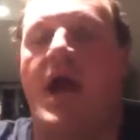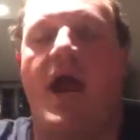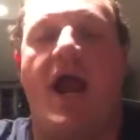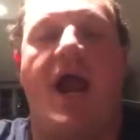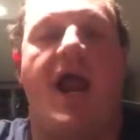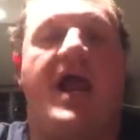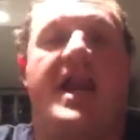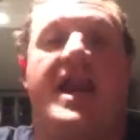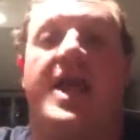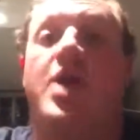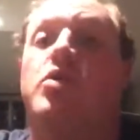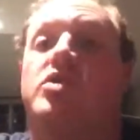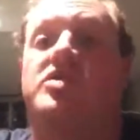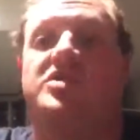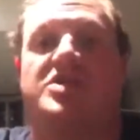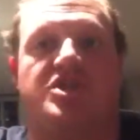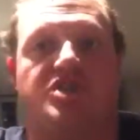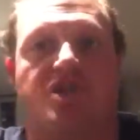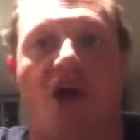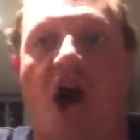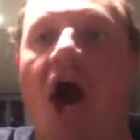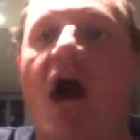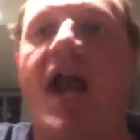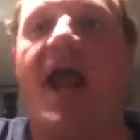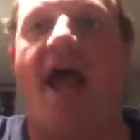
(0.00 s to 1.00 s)
And it was a
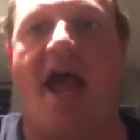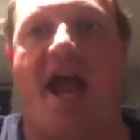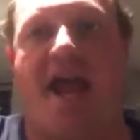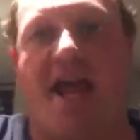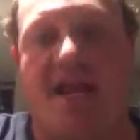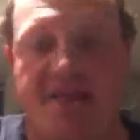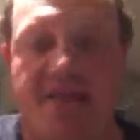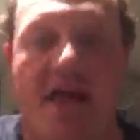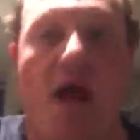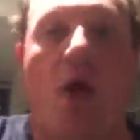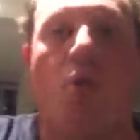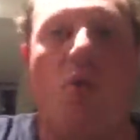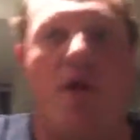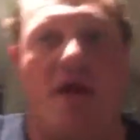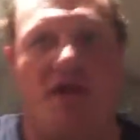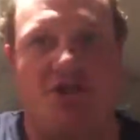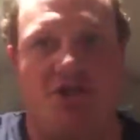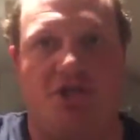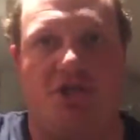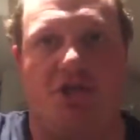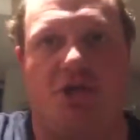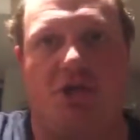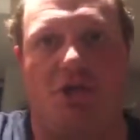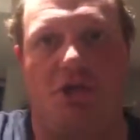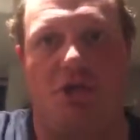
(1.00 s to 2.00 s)
ton of aid that
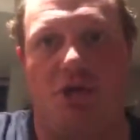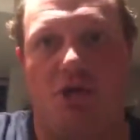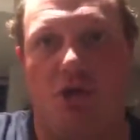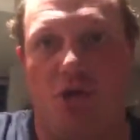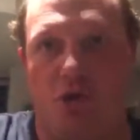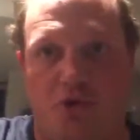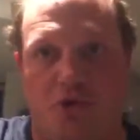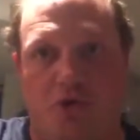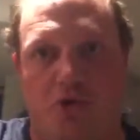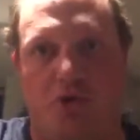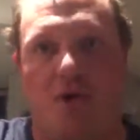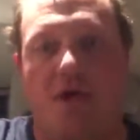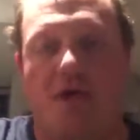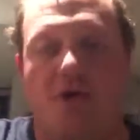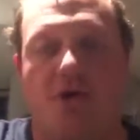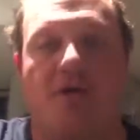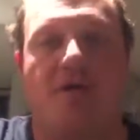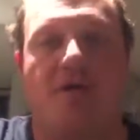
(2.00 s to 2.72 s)
went to North Korea